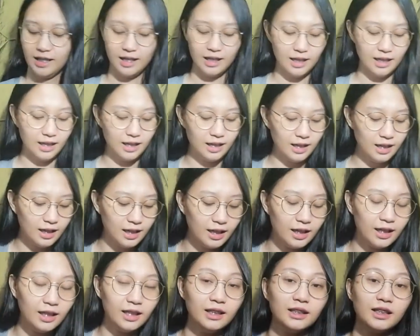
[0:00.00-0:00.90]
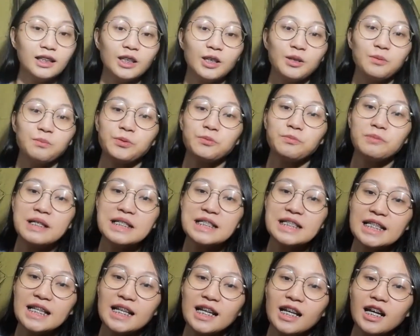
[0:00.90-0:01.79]
And
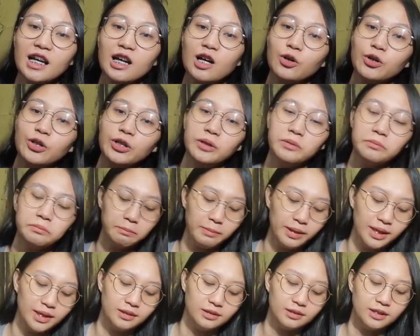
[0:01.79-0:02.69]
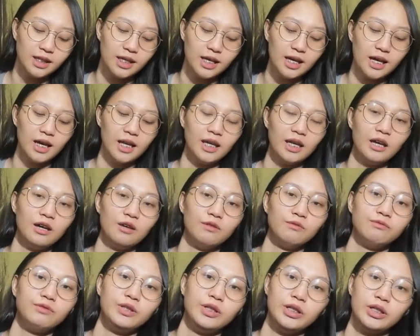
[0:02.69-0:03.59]
nag-improvise na lang ako ng bed niya. I
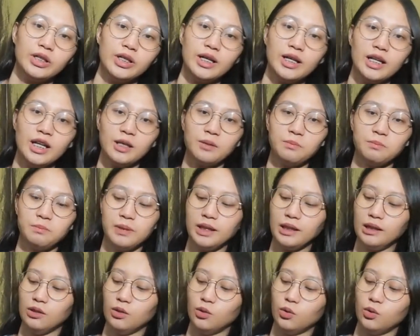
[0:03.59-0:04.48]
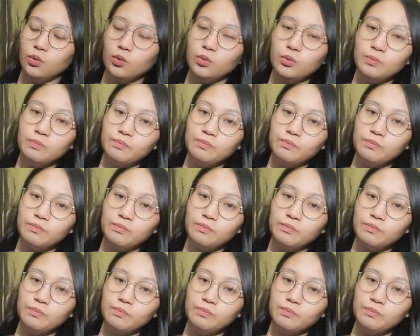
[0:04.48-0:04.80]
have here a neck pillow.